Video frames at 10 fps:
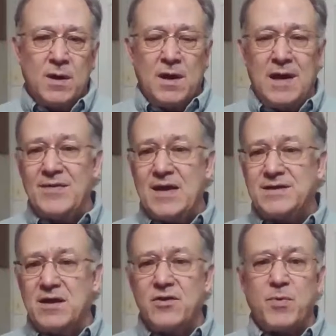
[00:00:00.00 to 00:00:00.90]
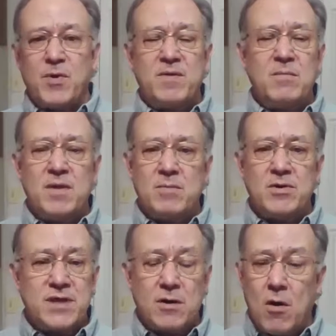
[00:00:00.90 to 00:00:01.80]
And they tell the premium
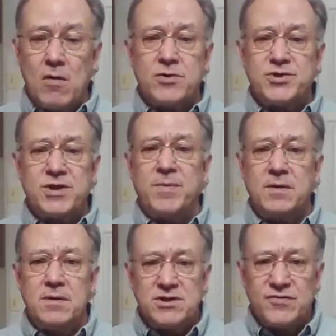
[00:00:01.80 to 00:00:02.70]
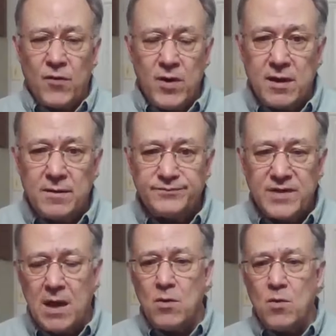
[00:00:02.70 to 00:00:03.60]
members that all their shipping is free.
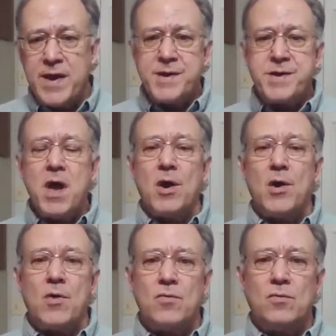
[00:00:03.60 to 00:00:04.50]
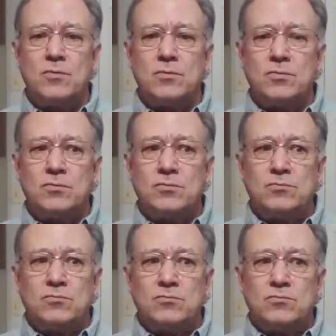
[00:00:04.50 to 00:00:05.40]
Now, we know
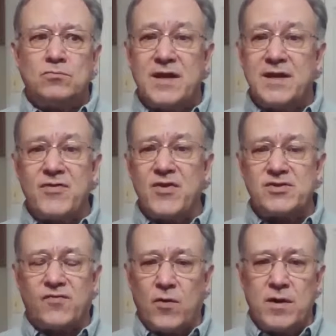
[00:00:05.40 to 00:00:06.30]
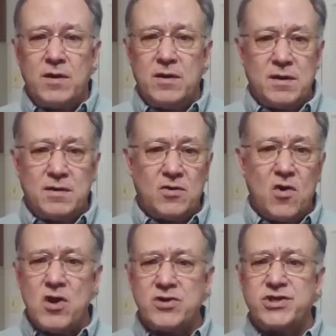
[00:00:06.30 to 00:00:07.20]
that nothing's free. The
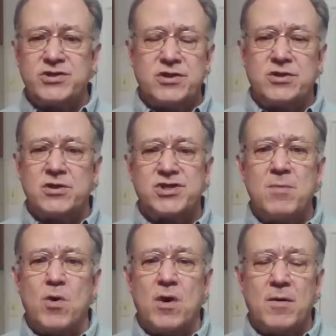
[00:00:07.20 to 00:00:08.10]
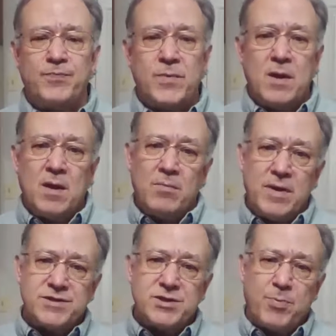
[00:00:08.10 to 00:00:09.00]
cost is in there somewhere,
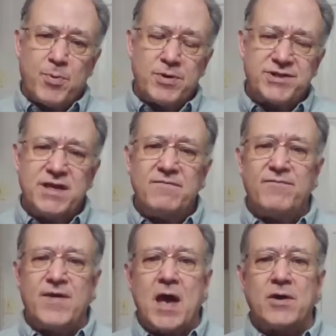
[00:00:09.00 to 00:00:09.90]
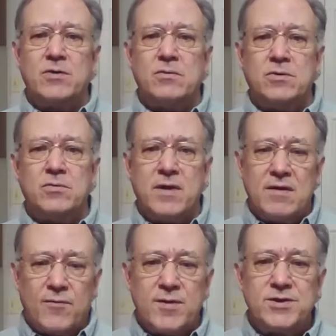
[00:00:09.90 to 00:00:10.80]
but it's a perceived value. You
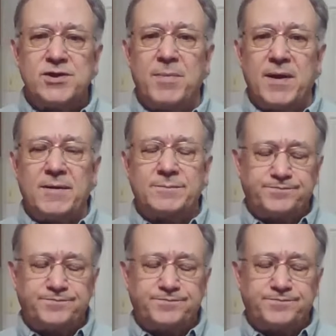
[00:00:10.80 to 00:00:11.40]
get free shipping.